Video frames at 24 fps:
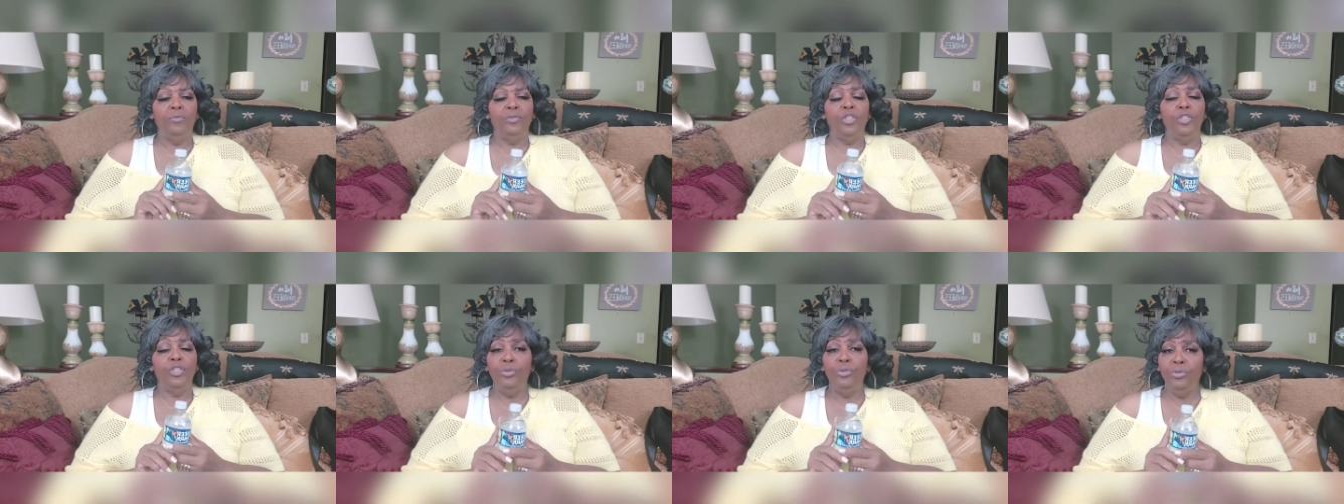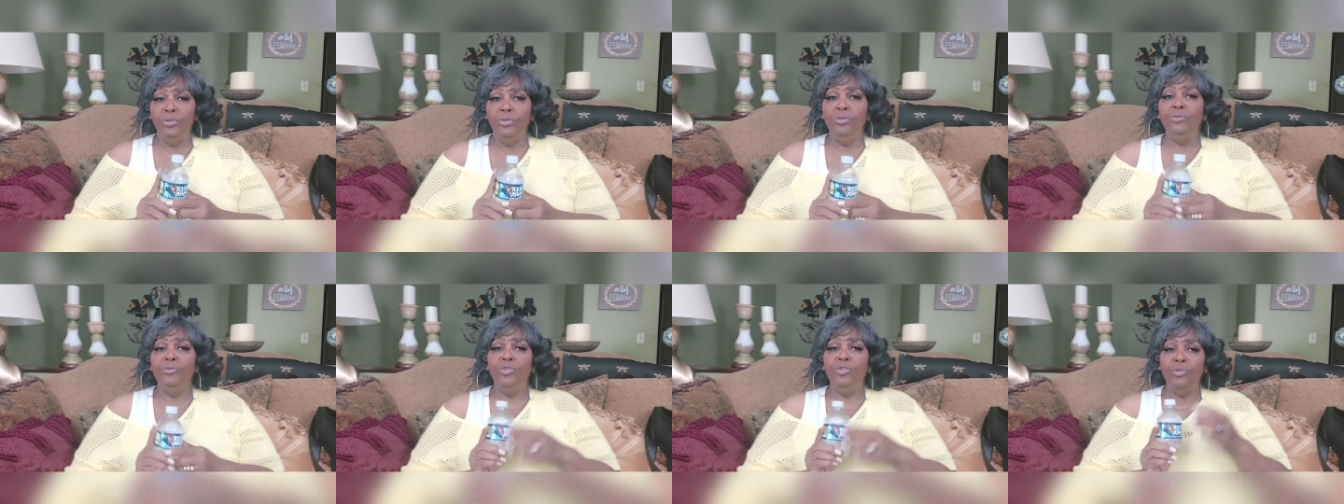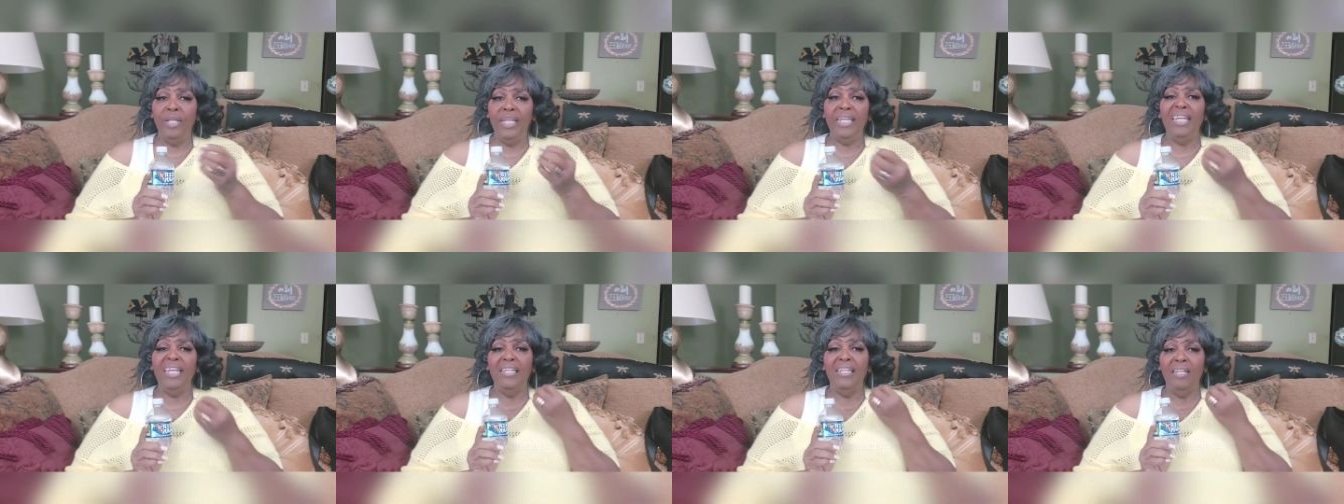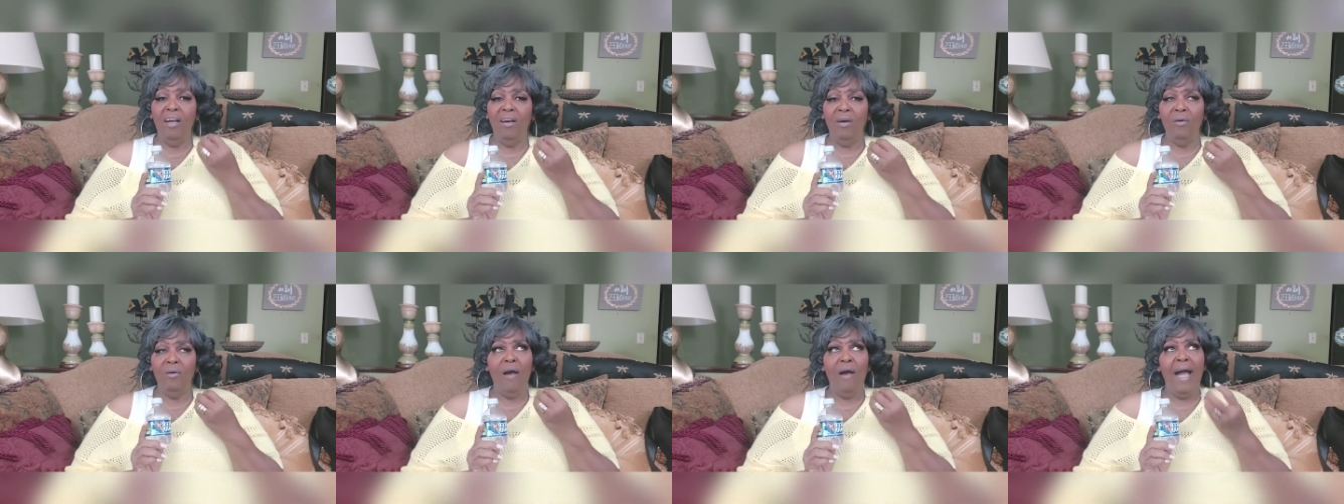Google drinking
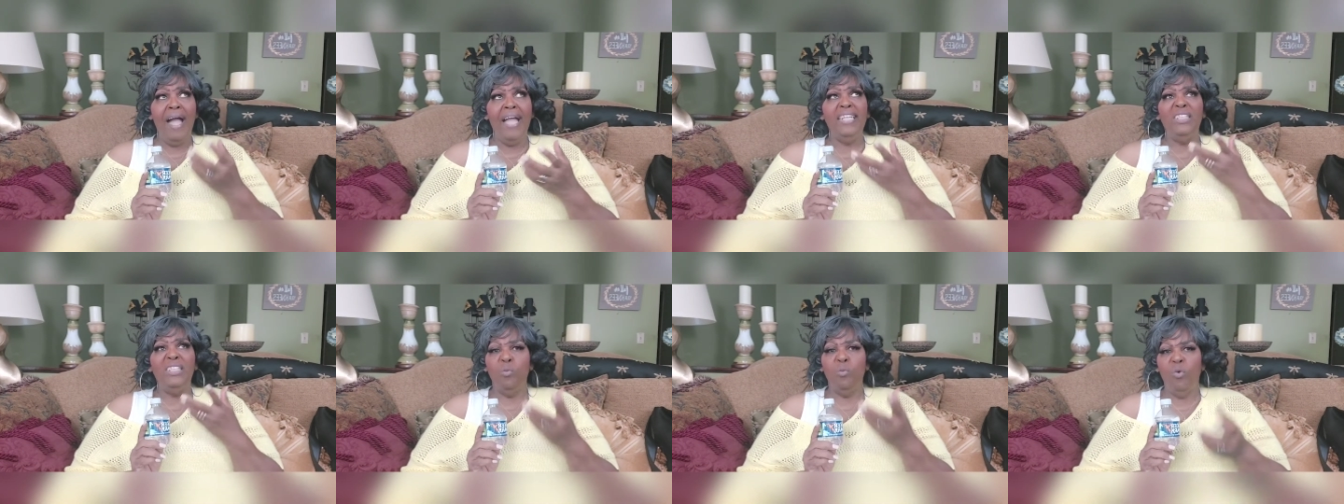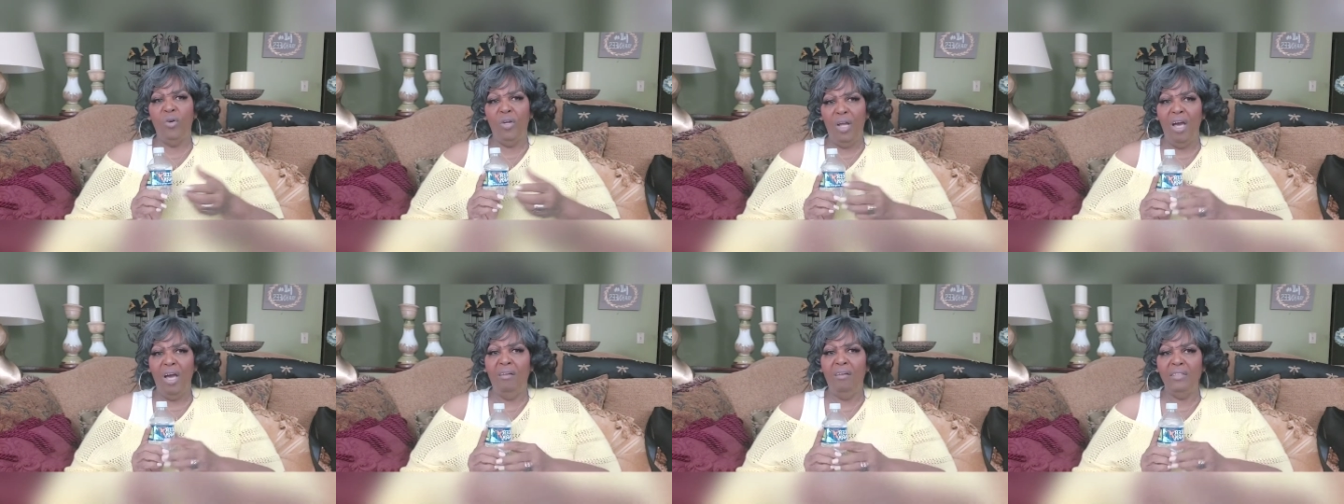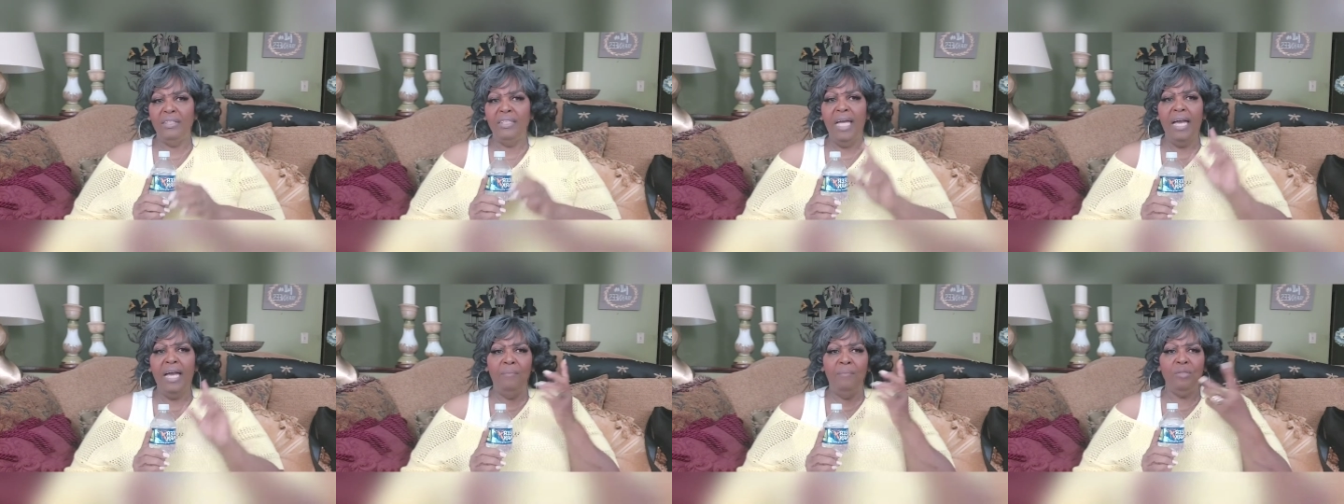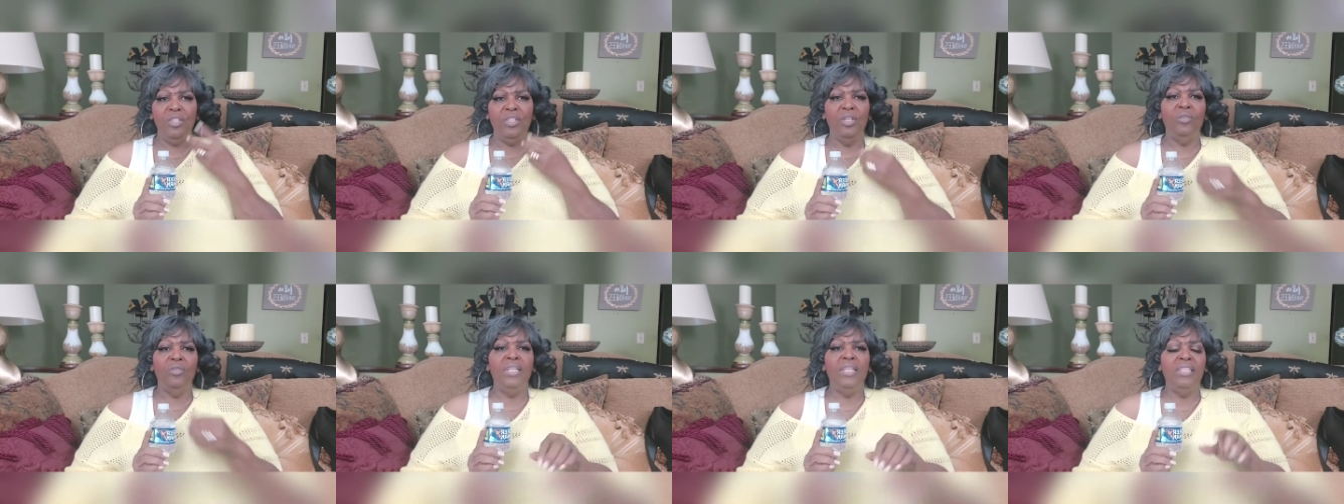ice water all the time.
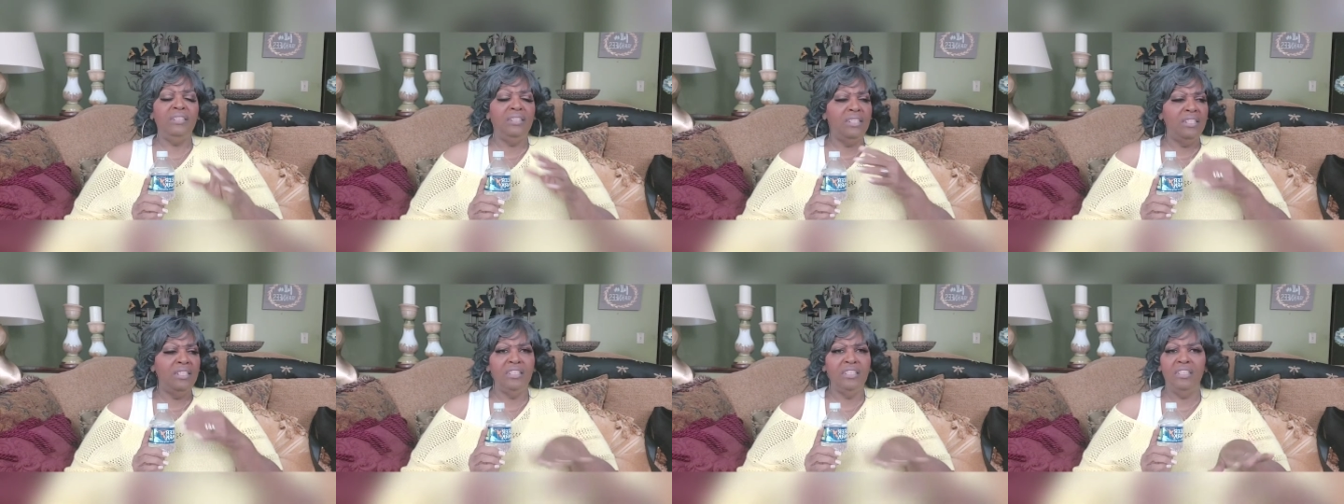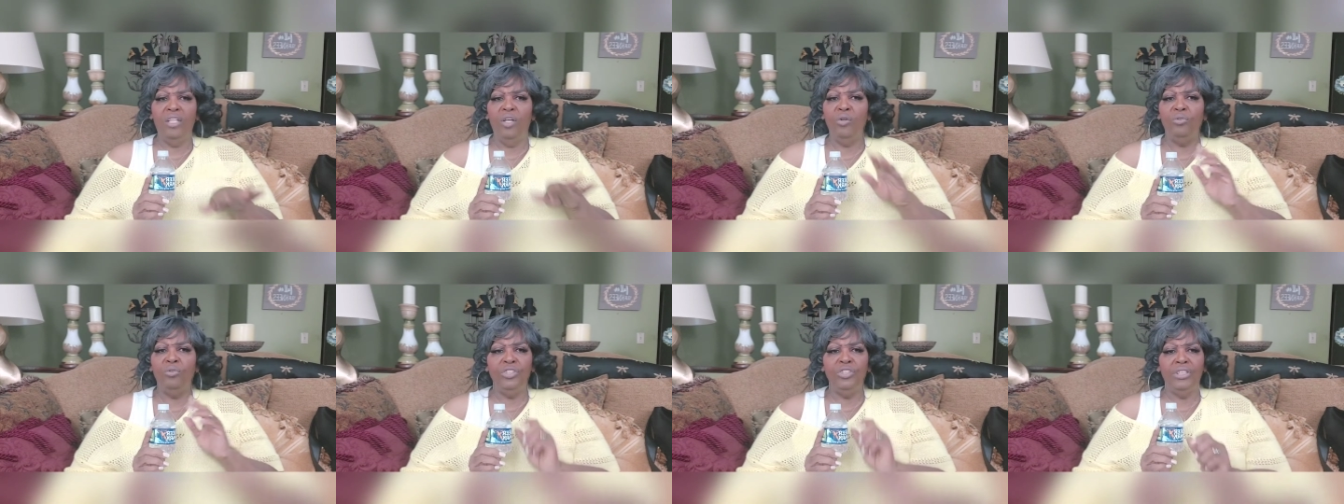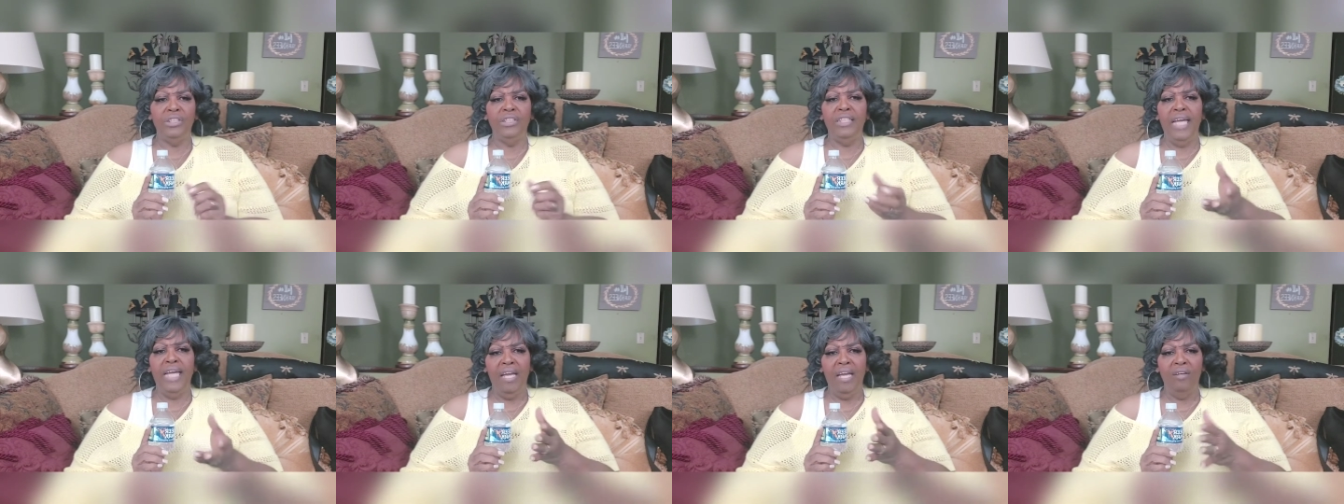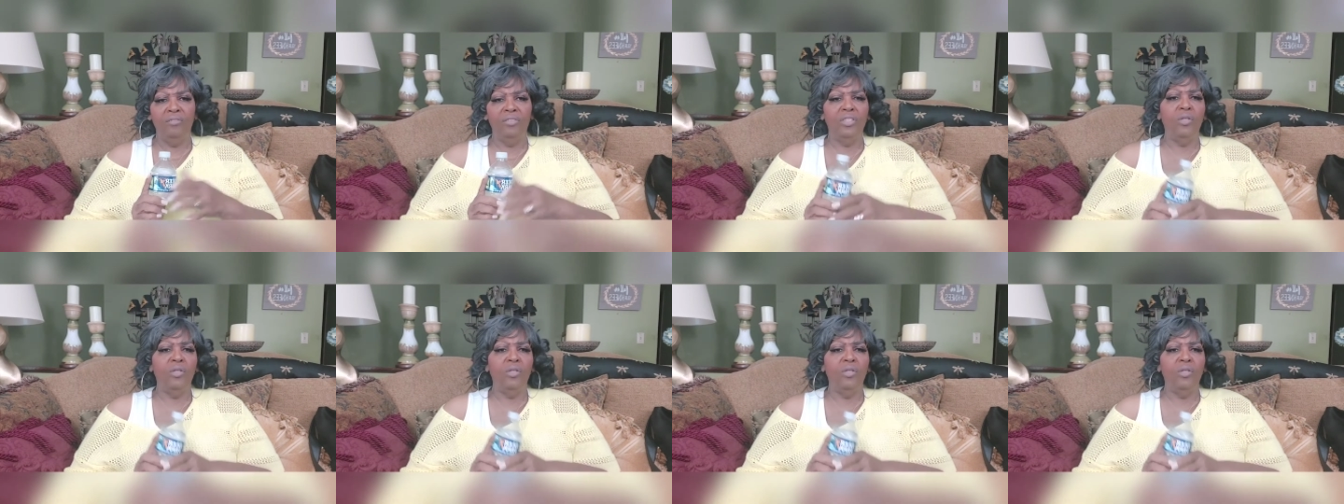You know, it just slows you down.